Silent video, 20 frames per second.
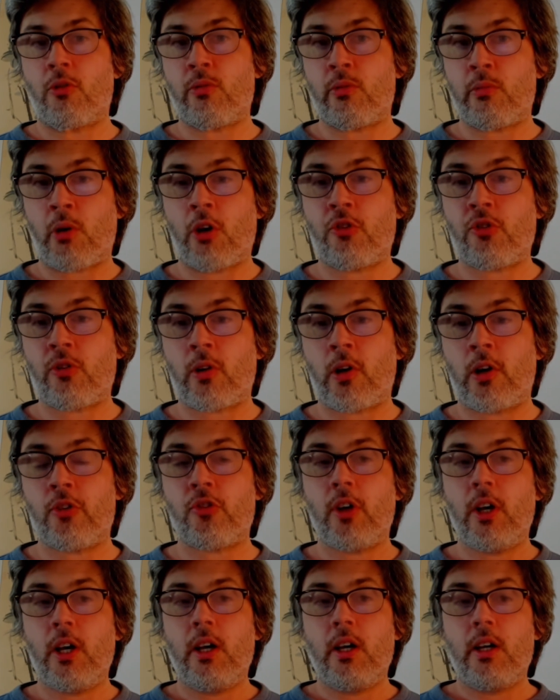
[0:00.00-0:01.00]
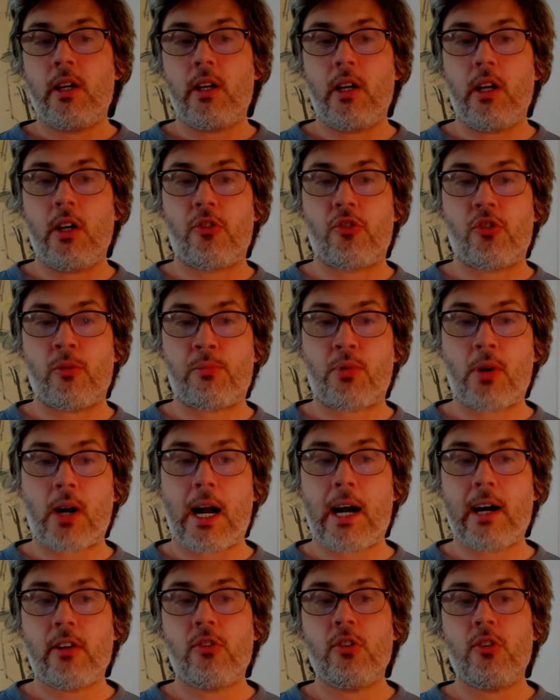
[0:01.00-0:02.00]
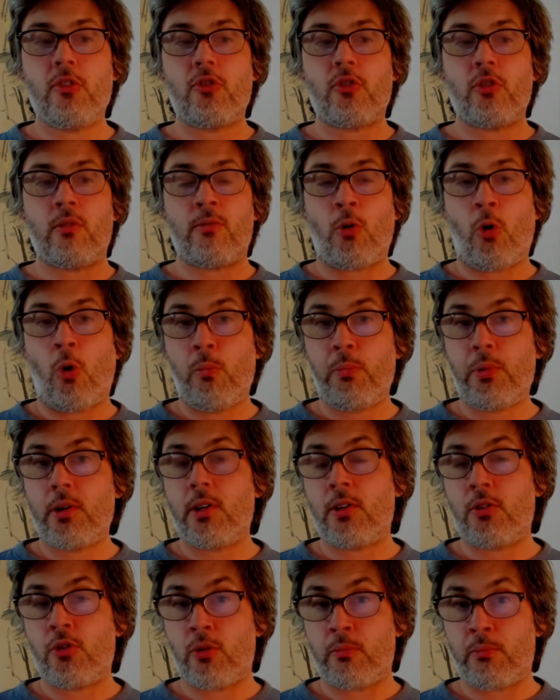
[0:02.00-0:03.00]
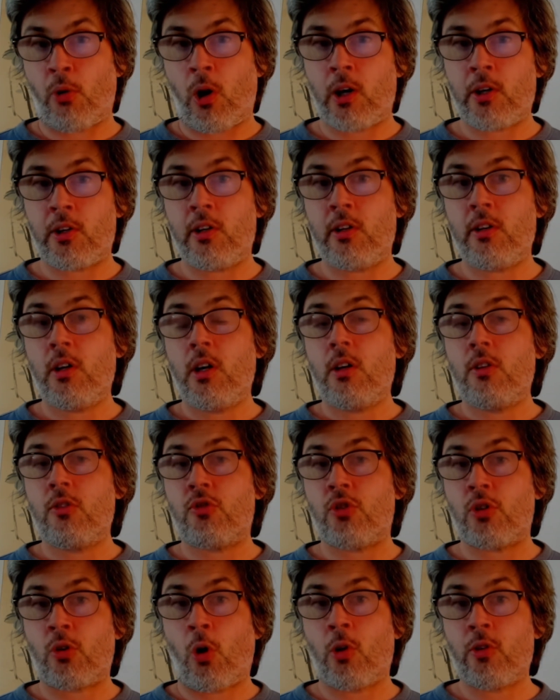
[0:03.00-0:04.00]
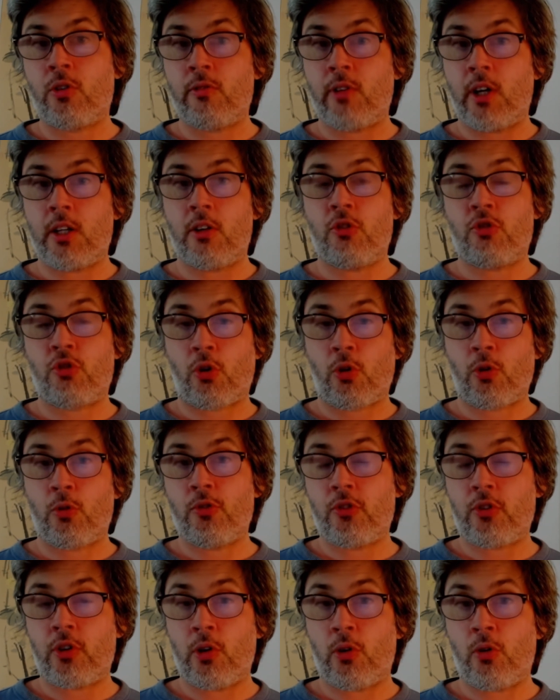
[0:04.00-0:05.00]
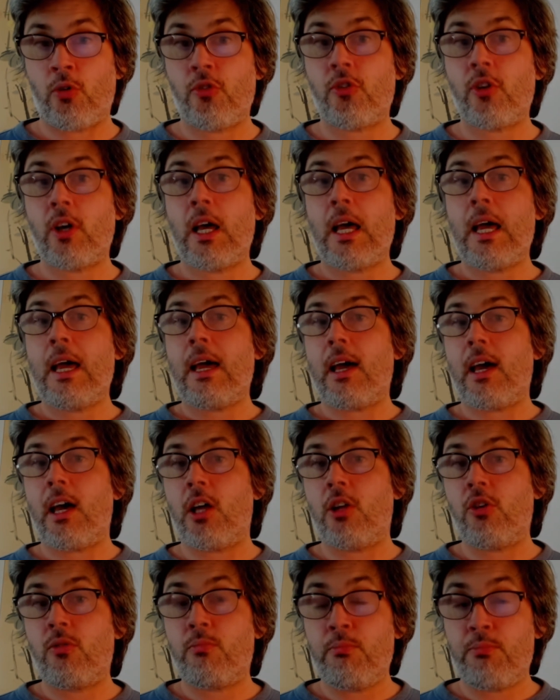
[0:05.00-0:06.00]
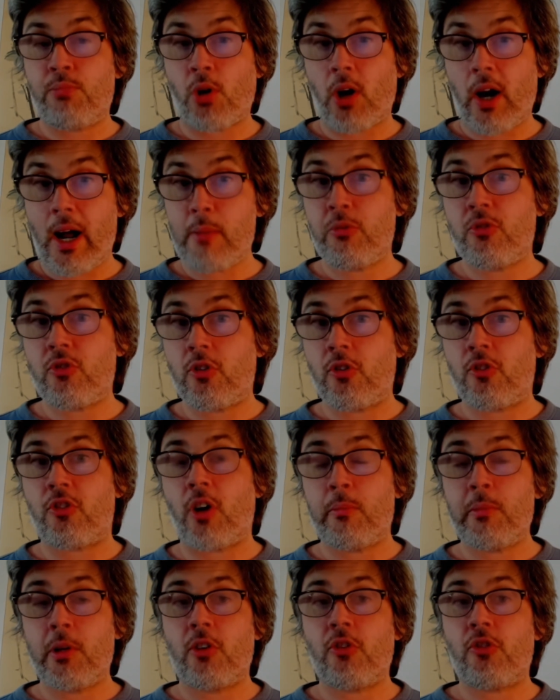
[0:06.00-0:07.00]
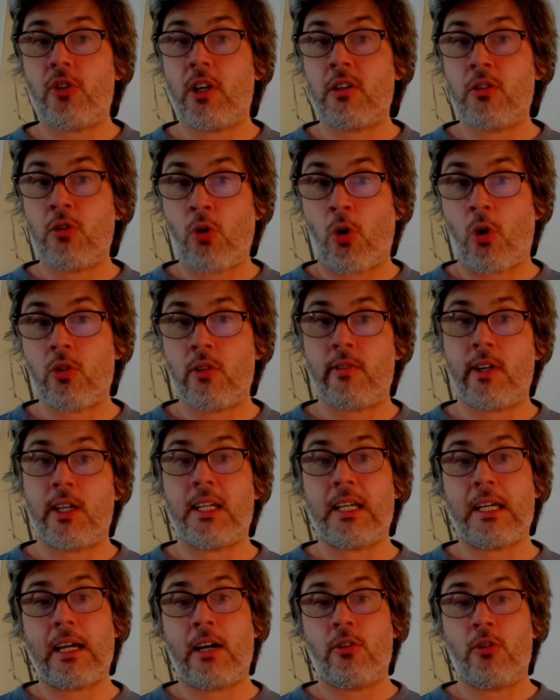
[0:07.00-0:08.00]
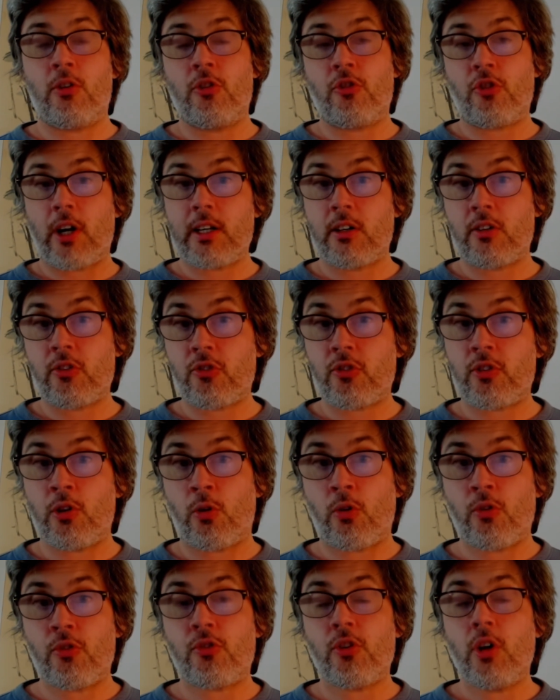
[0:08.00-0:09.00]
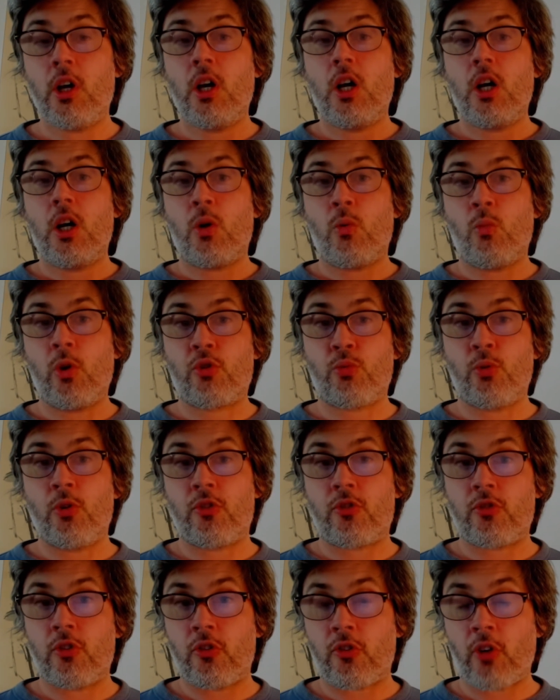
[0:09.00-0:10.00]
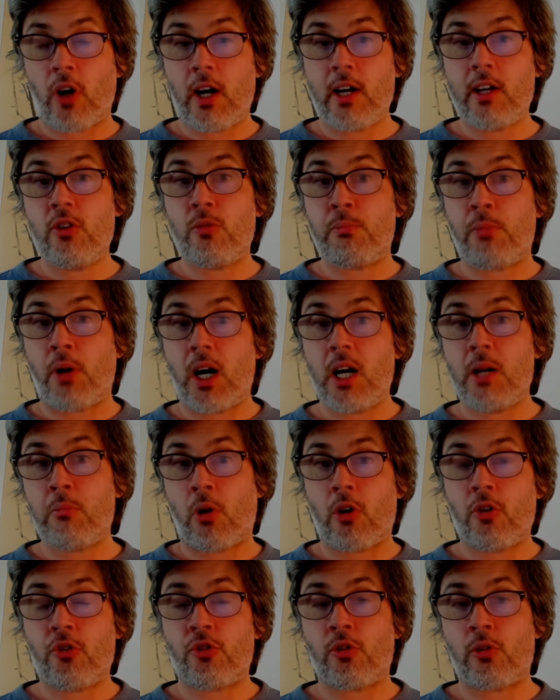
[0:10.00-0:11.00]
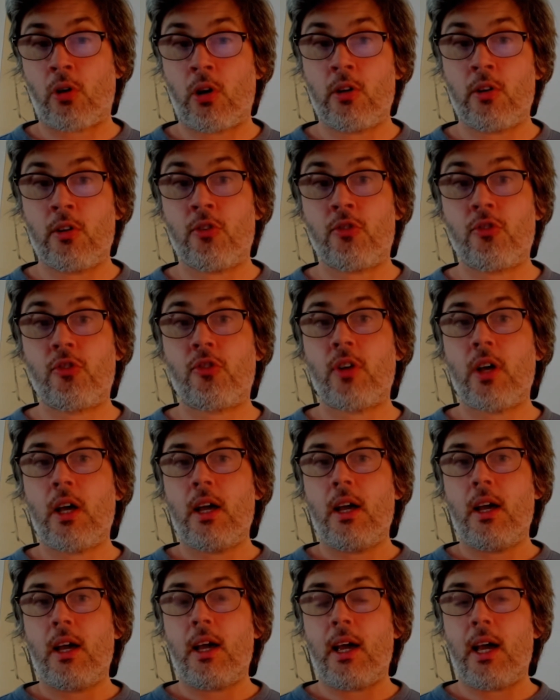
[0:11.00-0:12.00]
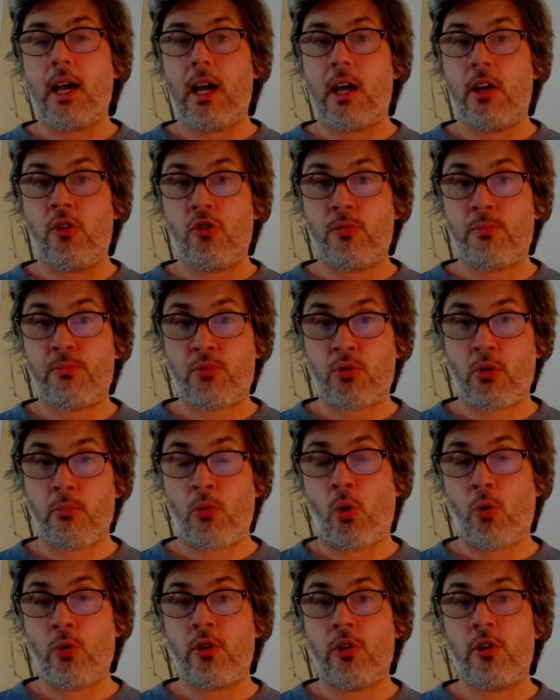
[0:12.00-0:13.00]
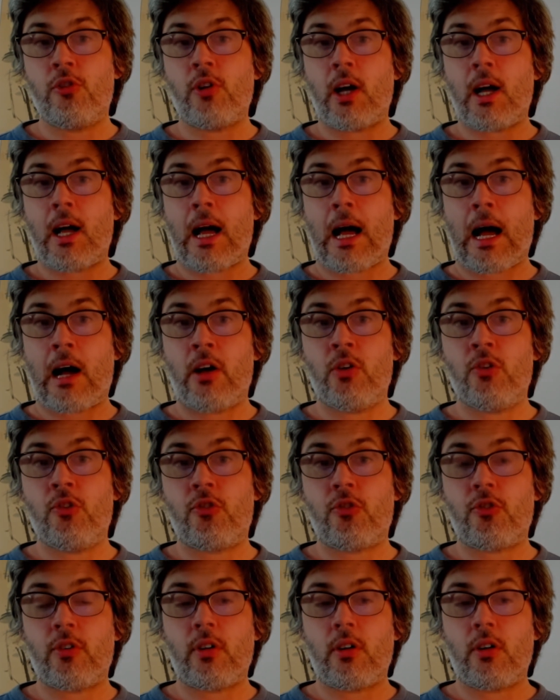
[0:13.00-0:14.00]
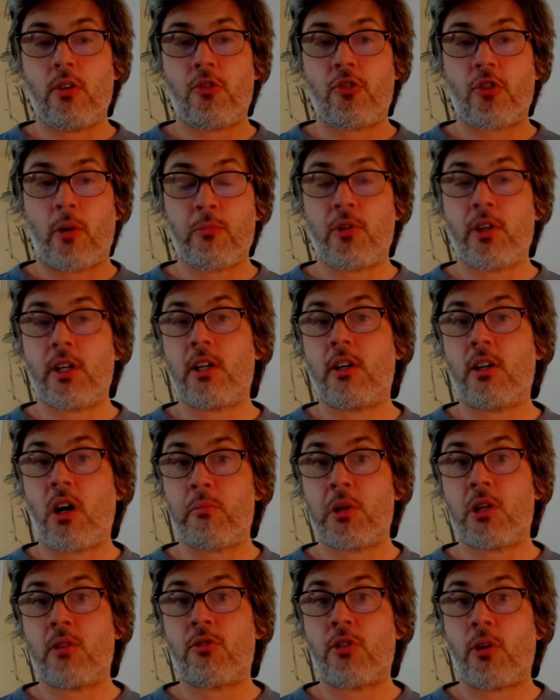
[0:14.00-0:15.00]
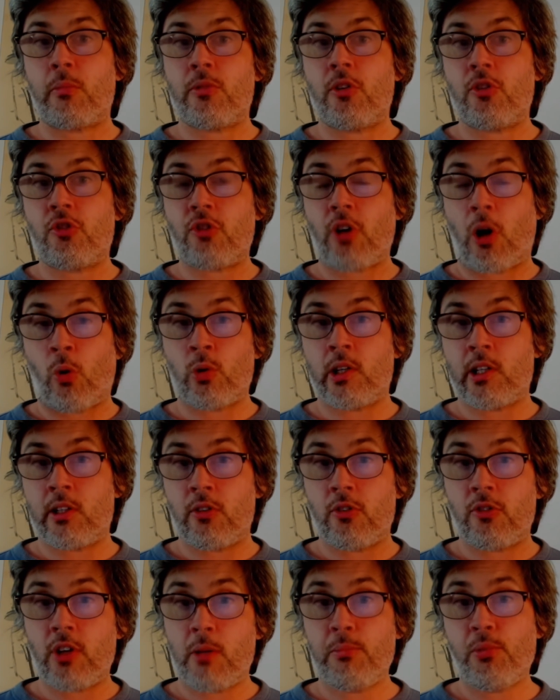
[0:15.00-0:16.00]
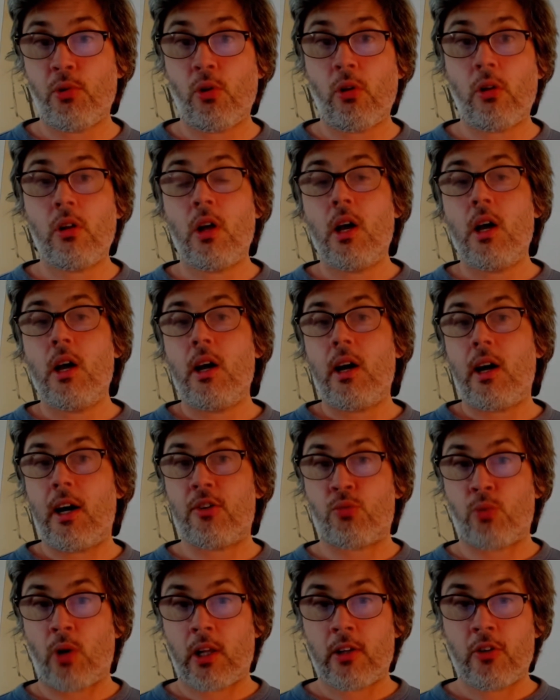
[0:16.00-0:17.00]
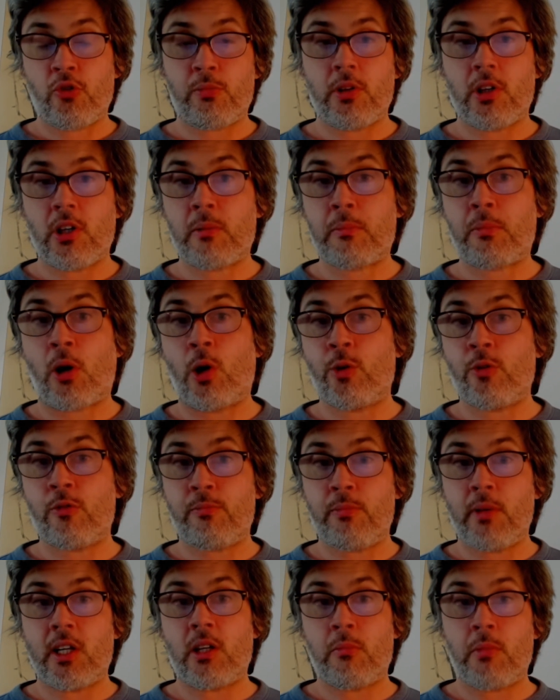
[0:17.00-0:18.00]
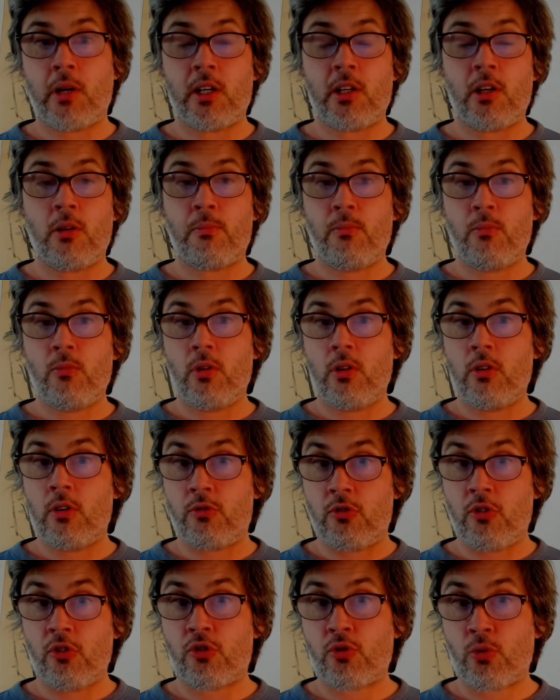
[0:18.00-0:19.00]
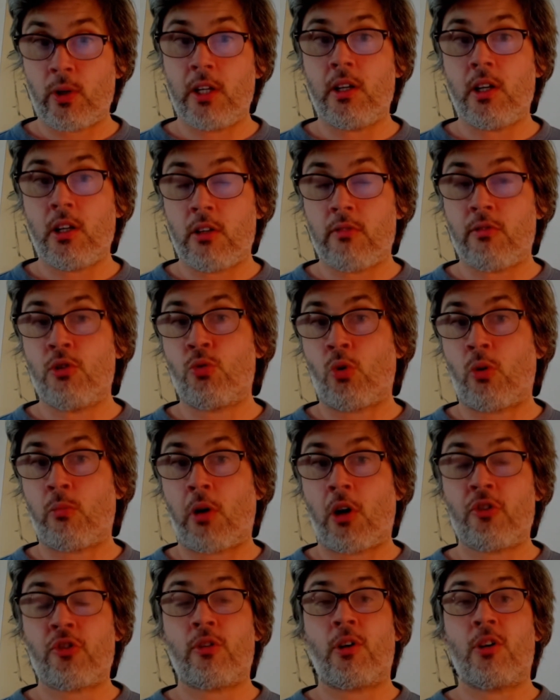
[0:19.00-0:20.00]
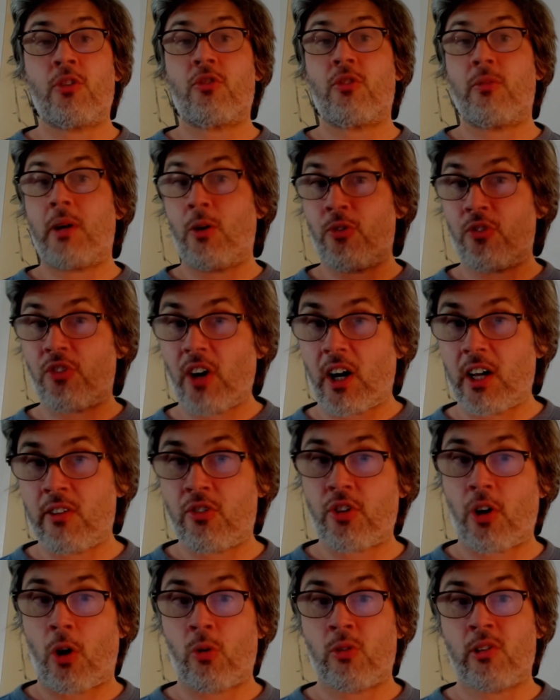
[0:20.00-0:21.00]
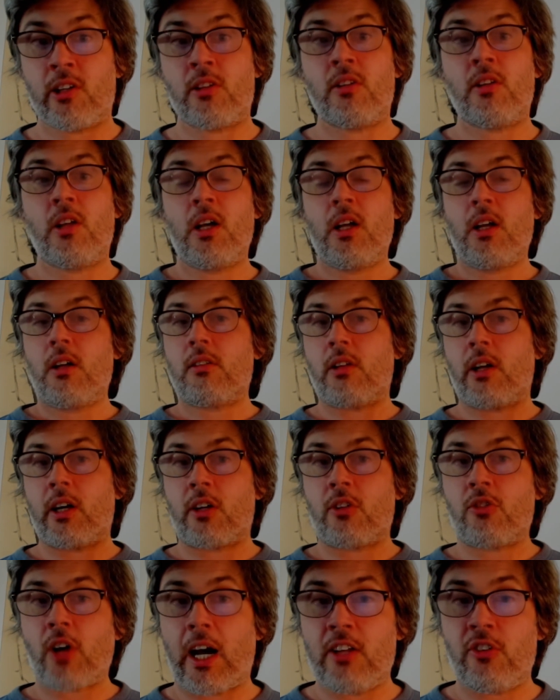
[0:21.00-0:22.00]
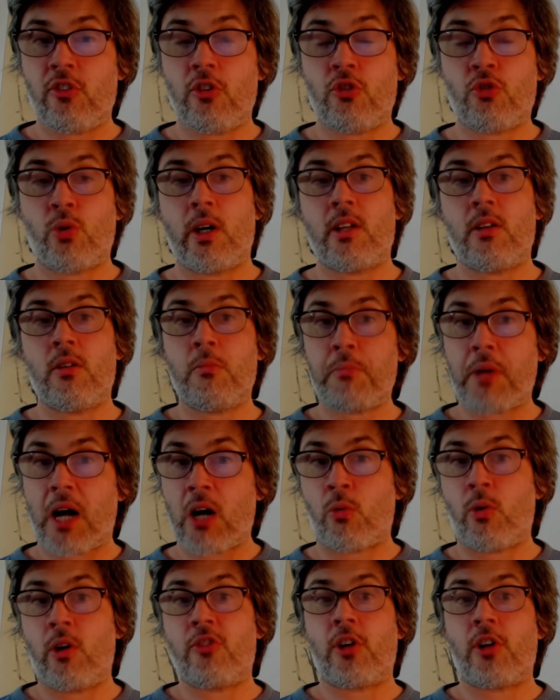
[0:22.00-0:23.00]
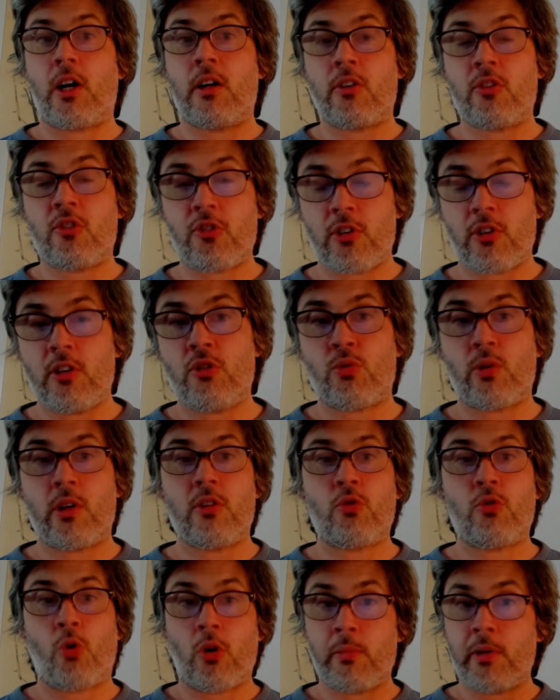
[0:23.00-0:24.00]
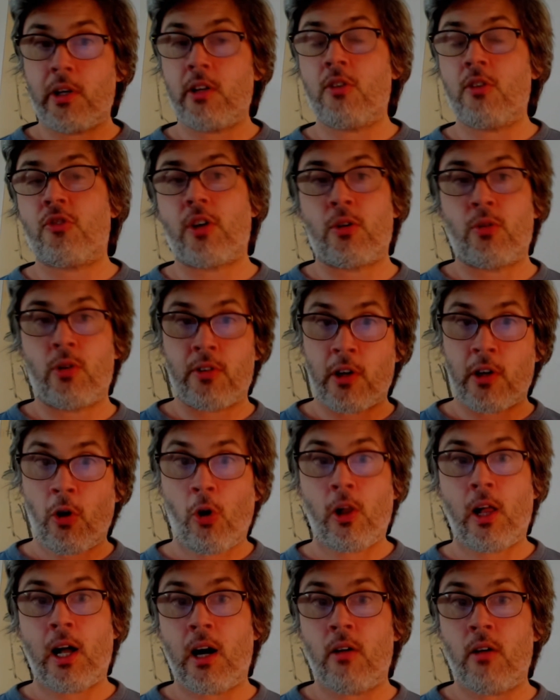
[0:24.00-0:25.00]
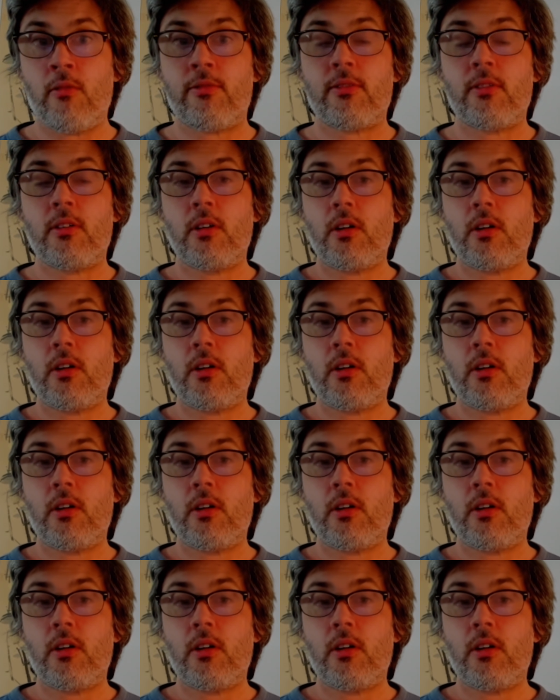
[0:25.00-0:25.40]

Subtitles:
the martial arts. It's a practice of opening the body to cultivate internal skills, and perhaps to some extent cultivating energetic skills, which was designed by martial artists and promoted as something coming from the Shaolin Temple, as well as being part of many discrete individual martial arts from outside of Shaolin, like Taiji Chuan, Baguazhang, Xinyi Chuan, Tongbei, etc. They all have